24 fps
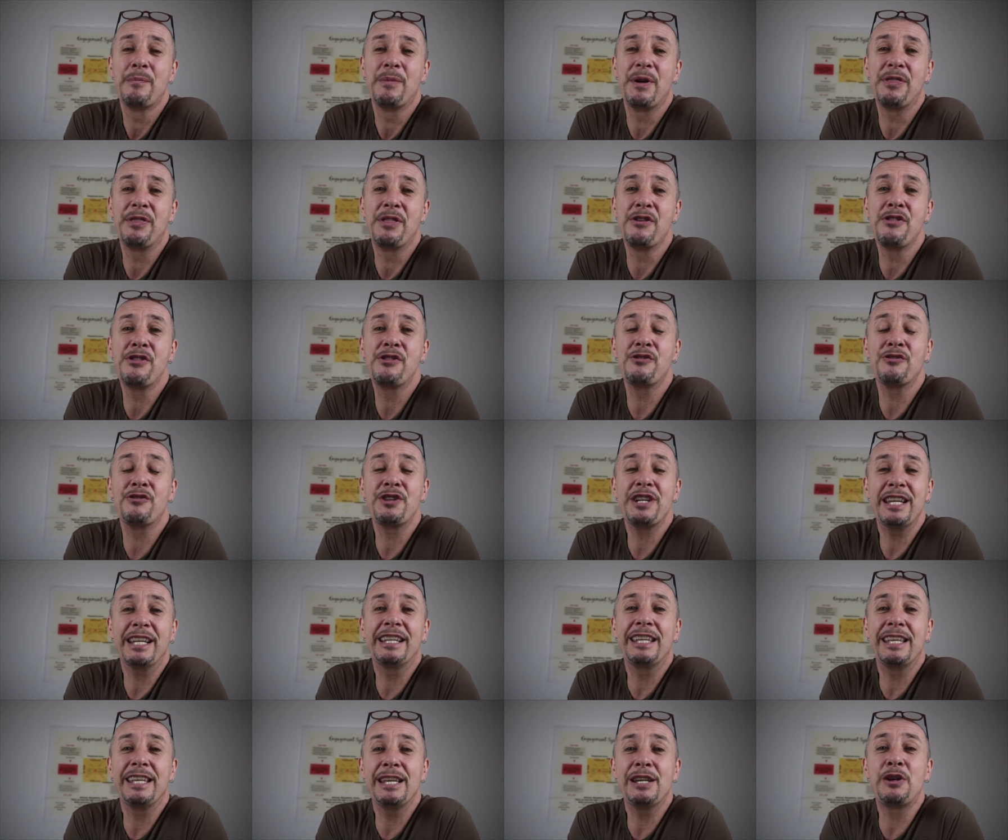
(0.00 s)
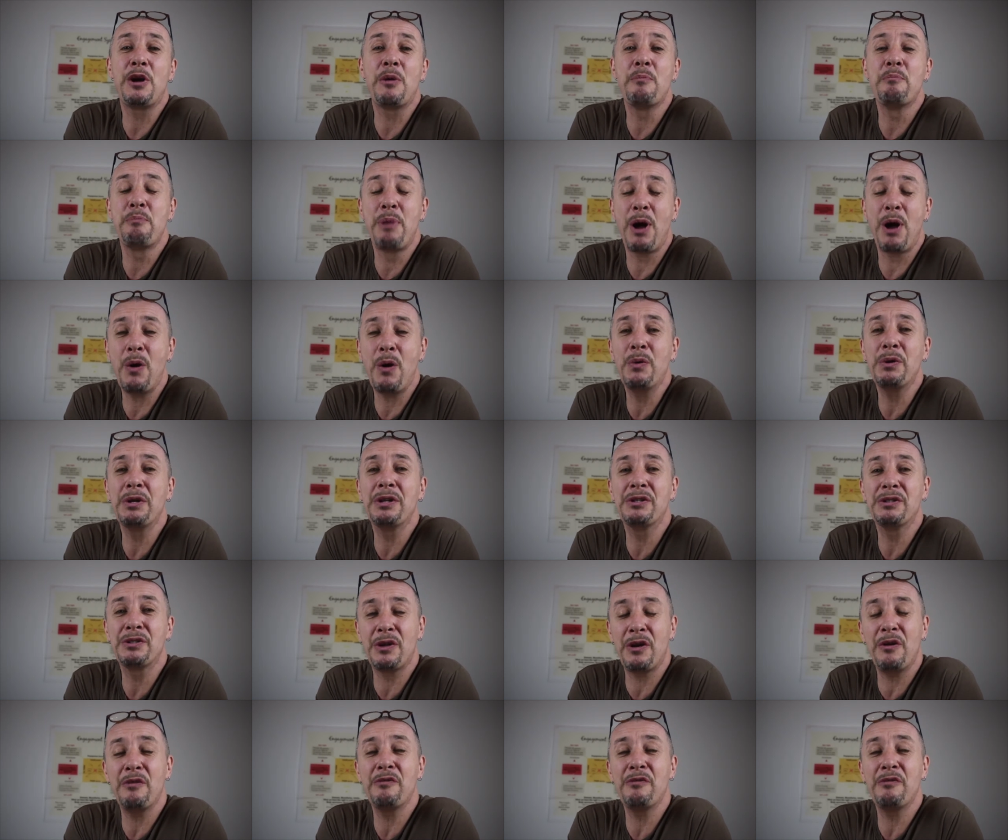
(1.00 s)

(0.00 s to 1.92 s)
But the three key components